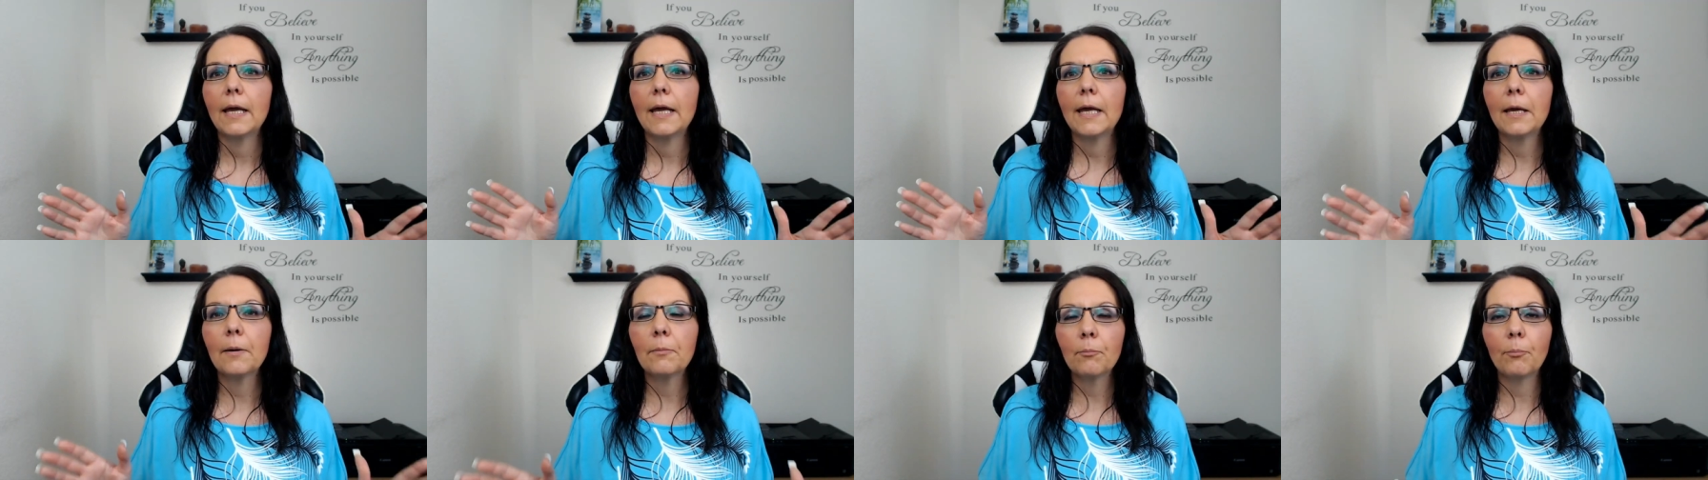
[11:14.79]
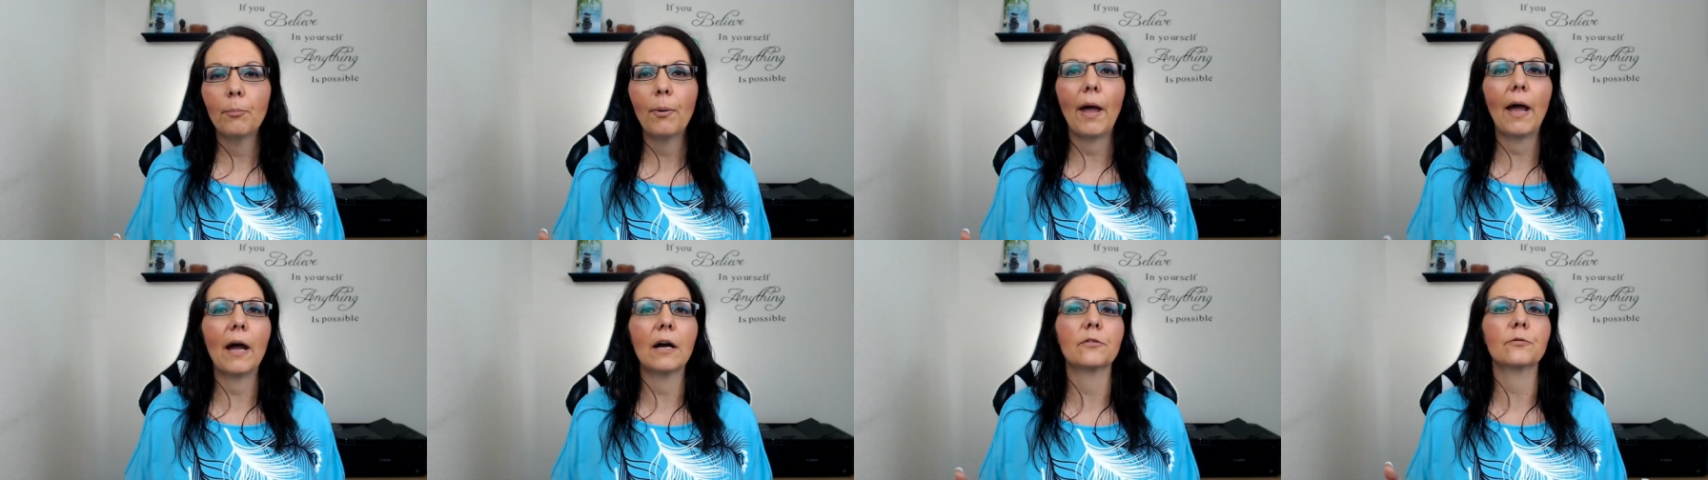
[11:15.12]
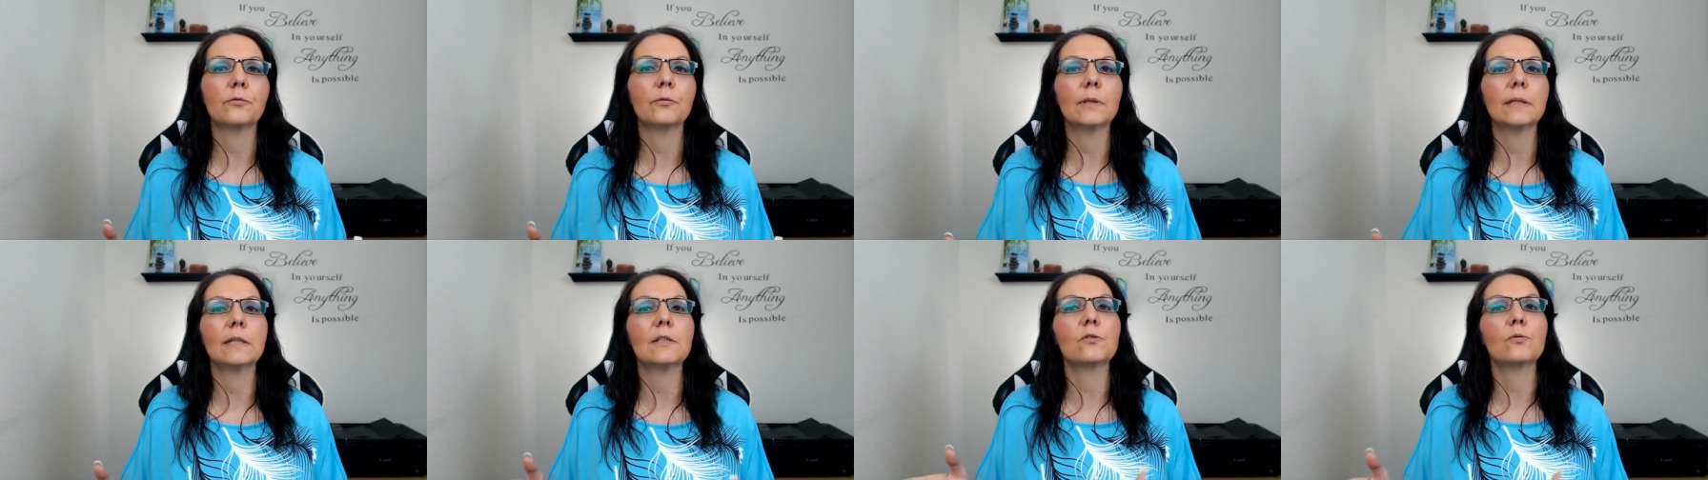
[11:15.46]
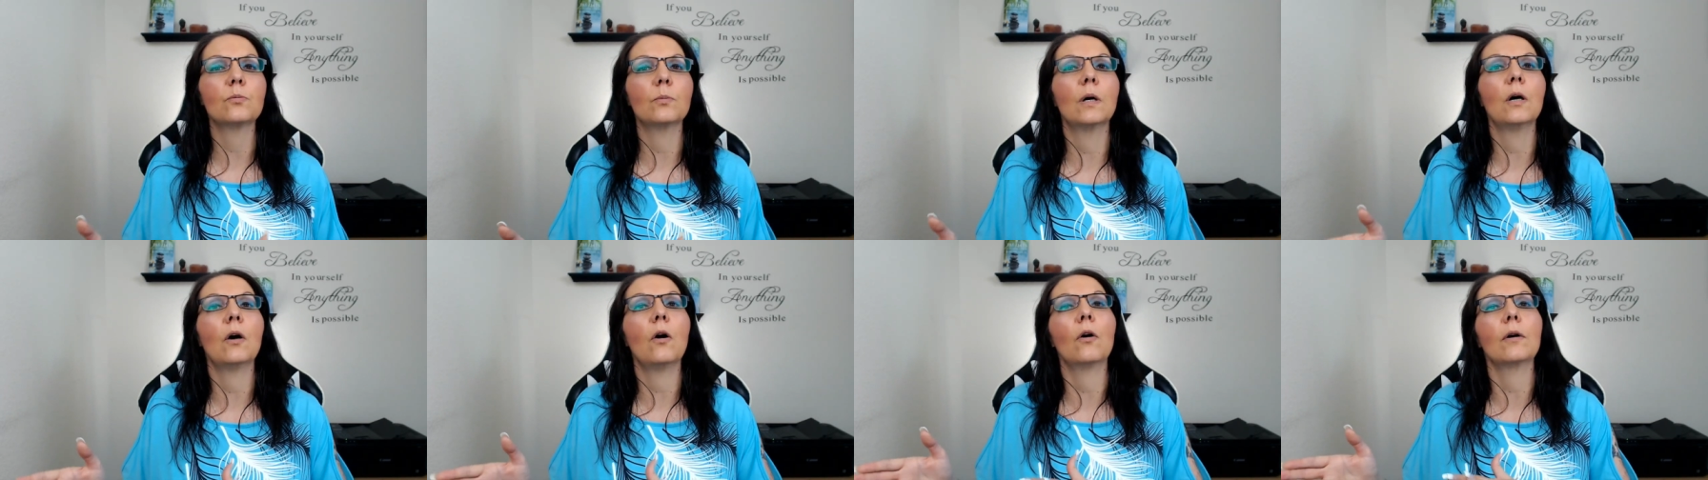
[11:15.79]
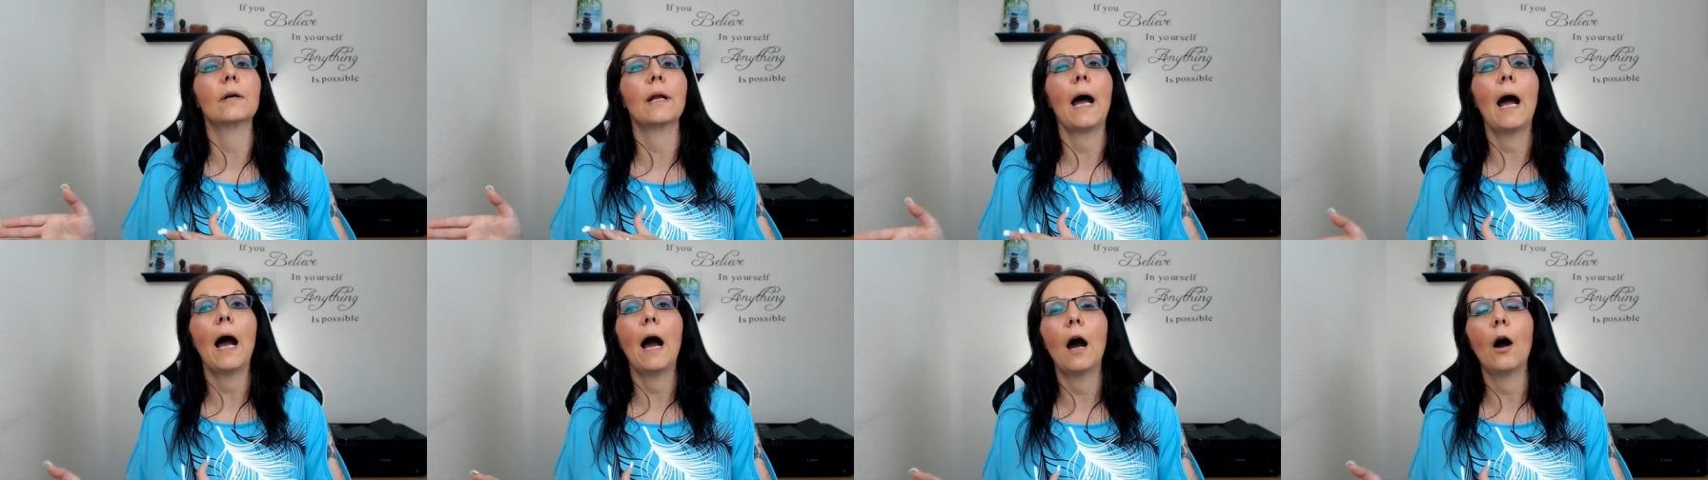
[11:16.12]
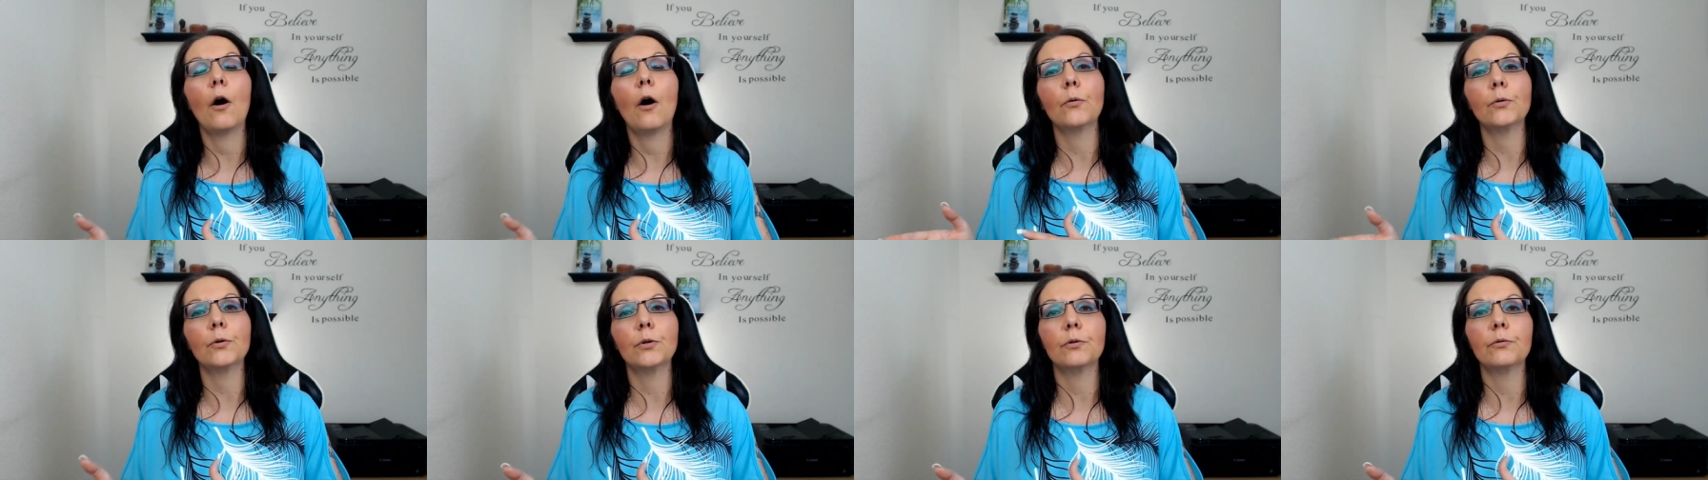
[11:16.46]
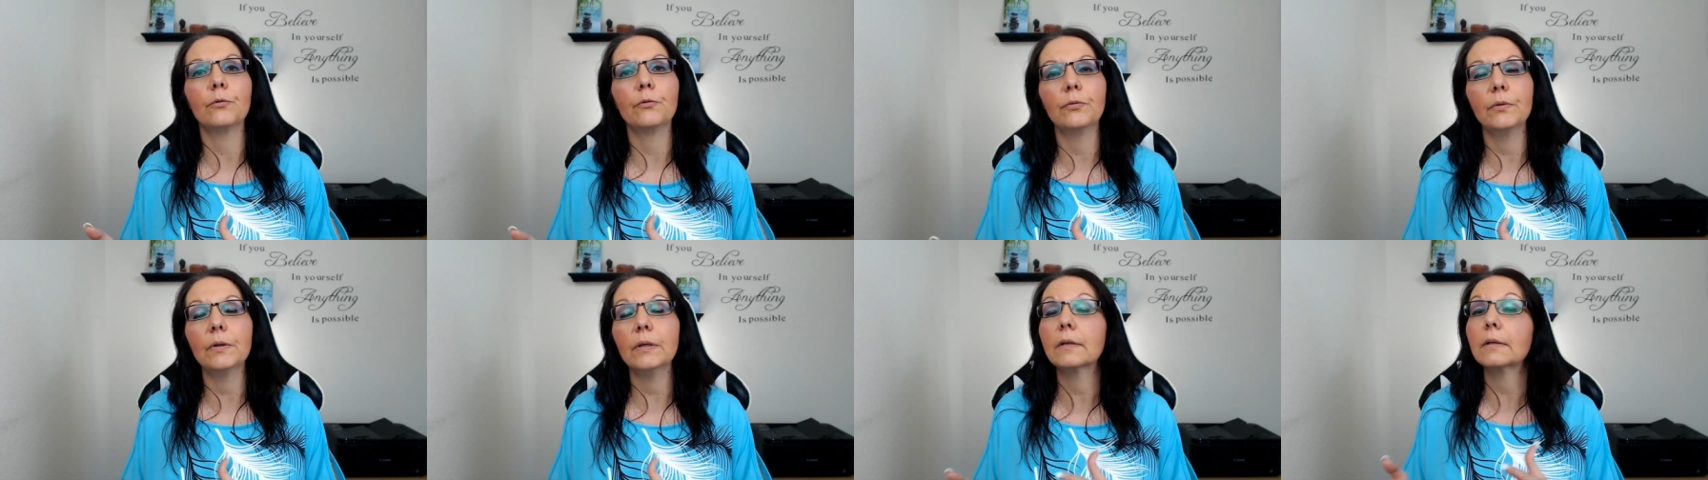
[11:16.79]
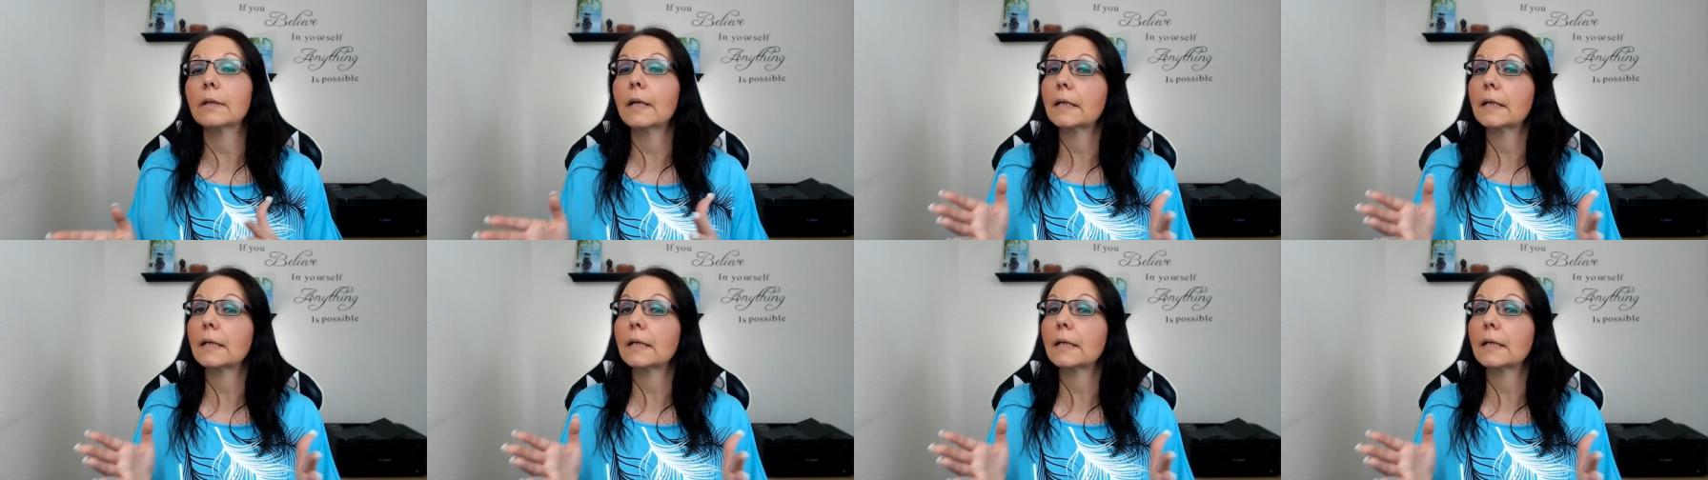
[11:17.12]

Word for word: impactful as well on how you feel.